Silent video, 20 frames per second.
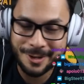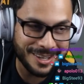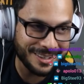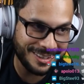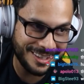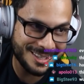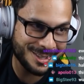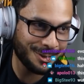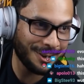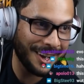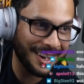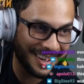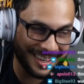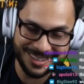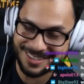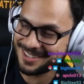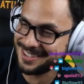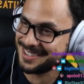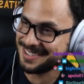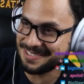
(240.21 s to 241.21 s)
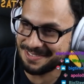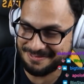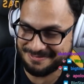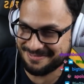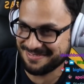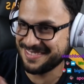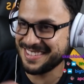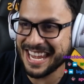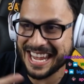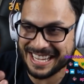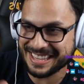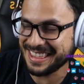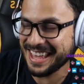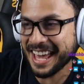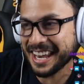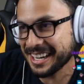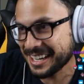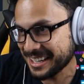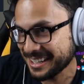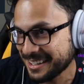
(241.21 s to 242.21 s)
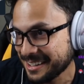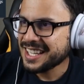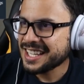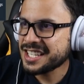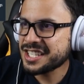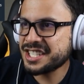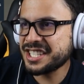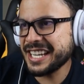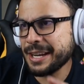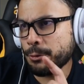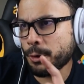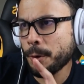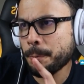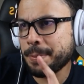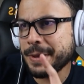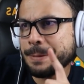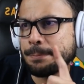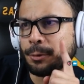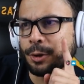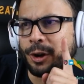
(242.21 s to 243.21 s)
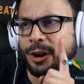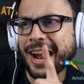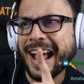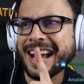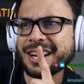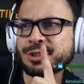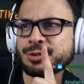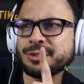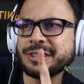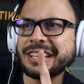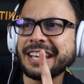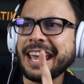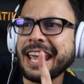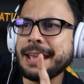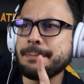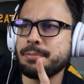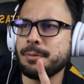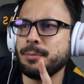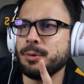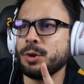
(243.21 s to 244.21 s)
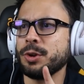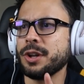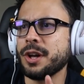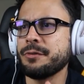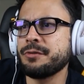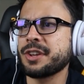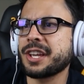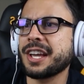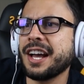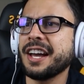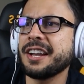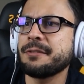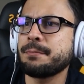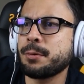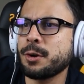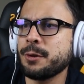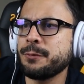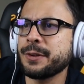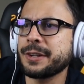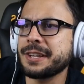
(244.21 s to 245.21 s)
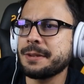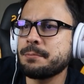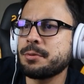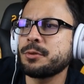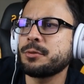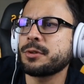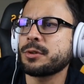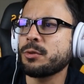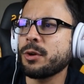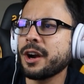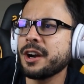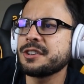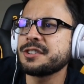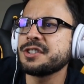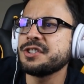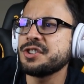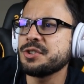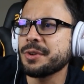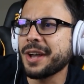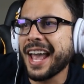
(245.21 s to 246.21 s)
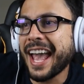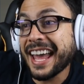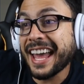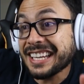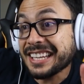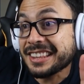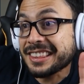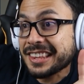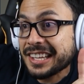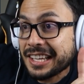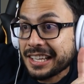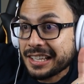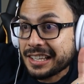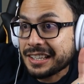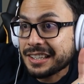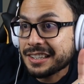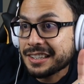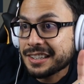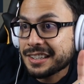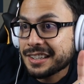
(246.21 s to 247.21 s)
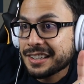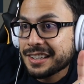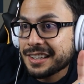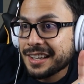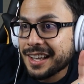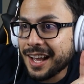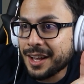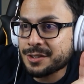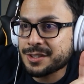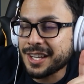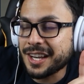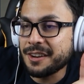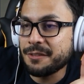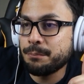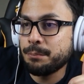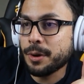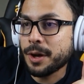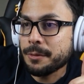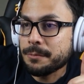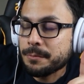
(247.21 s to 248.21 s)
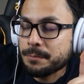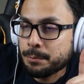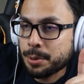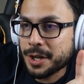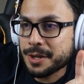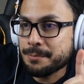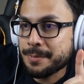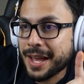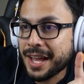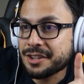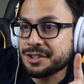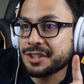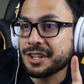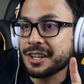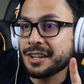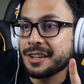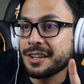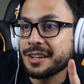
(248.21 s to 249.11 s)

Let's try to take that in. 0 people are actually capable of the kind of perfect input required to do anything outside of button mashing